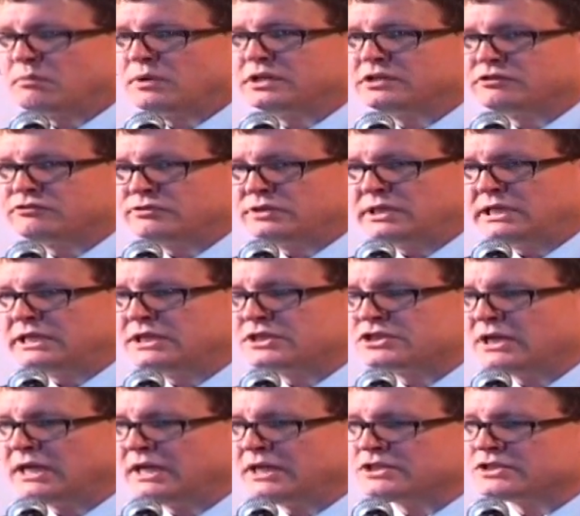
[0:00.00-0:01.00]
what has
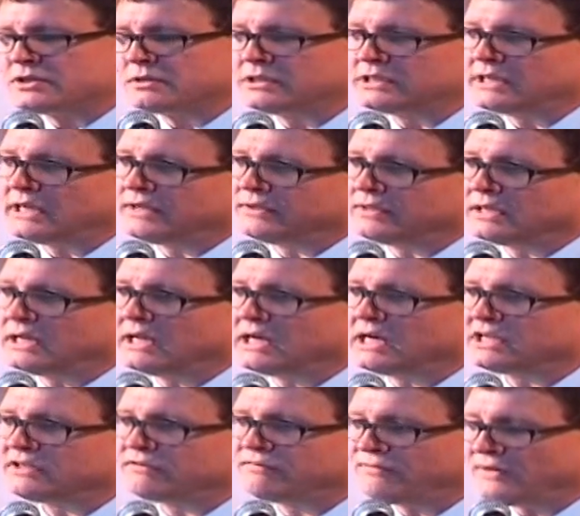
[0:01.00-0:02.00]
really changed, say, in the
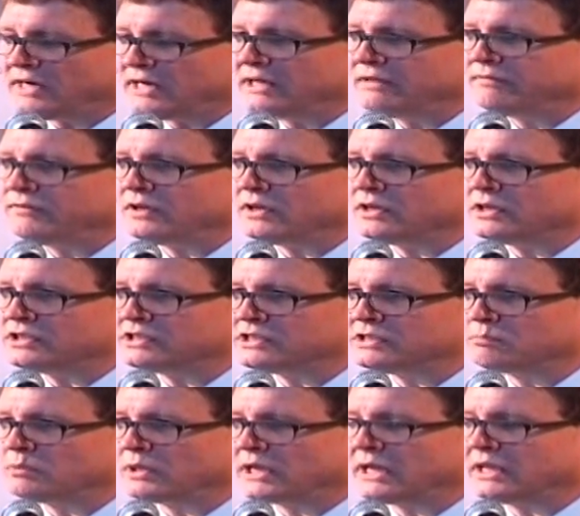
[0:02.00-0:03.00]
last 5 years is
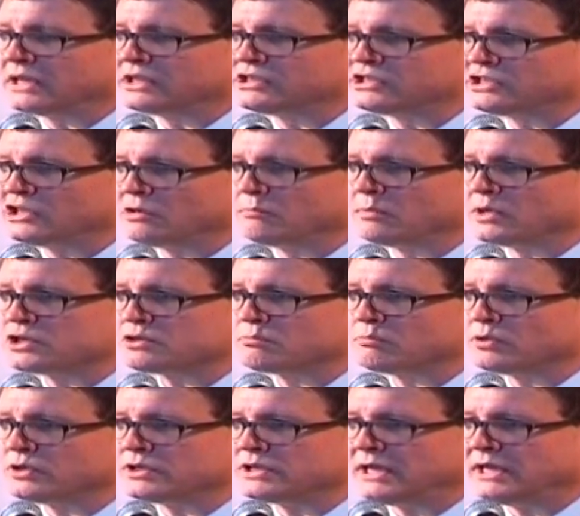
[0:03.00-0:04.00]
we're getting so much
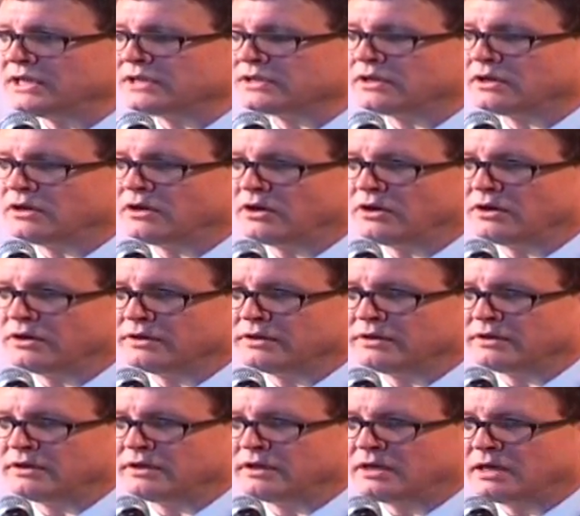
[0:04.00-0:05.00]
more data
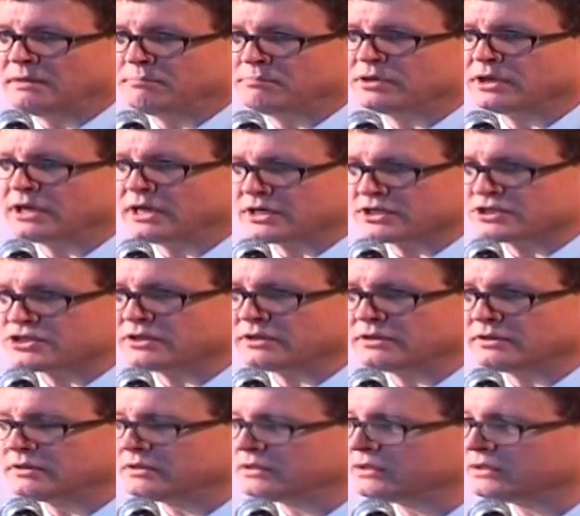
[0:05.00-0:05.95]
on production.